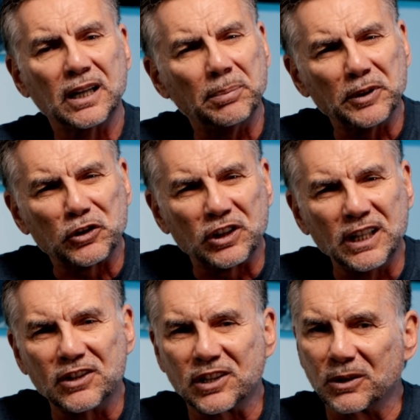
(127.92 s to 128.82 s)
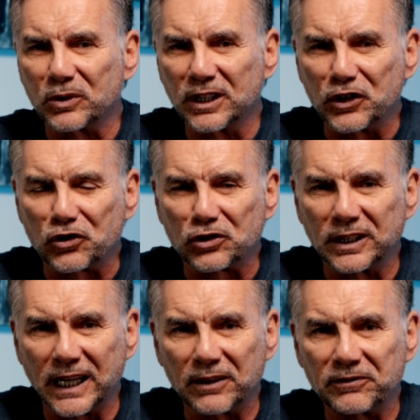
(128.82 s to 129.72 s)
A couple of scenes that really
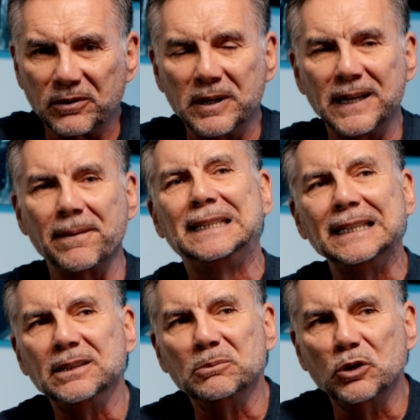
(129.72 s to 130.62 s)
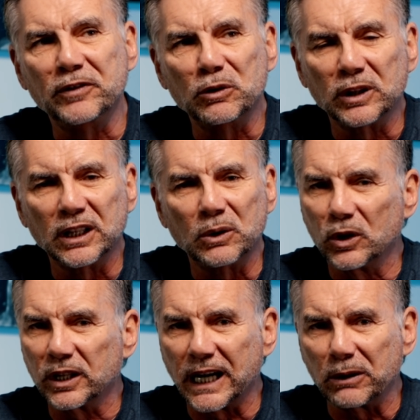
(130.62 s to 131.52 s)
stood out for me. Did the movie really
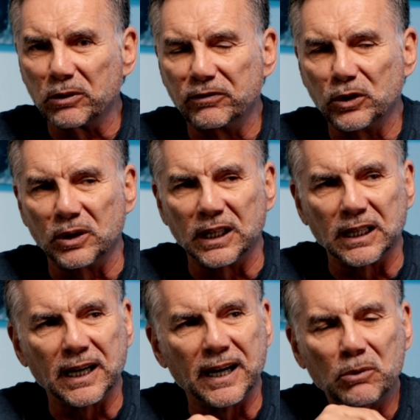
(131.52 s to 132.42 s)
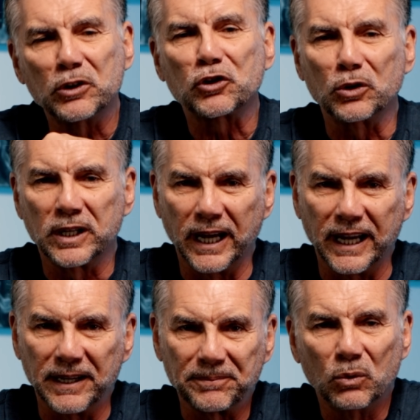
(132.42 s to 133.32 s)
work? I reviewed it. It was
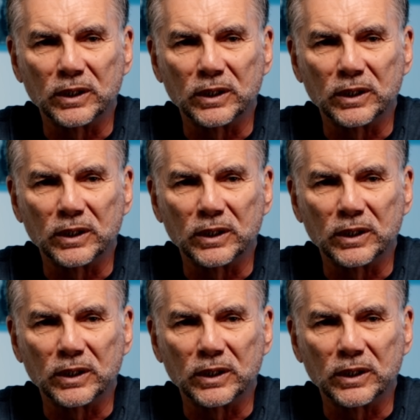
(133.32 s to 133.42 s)
okay.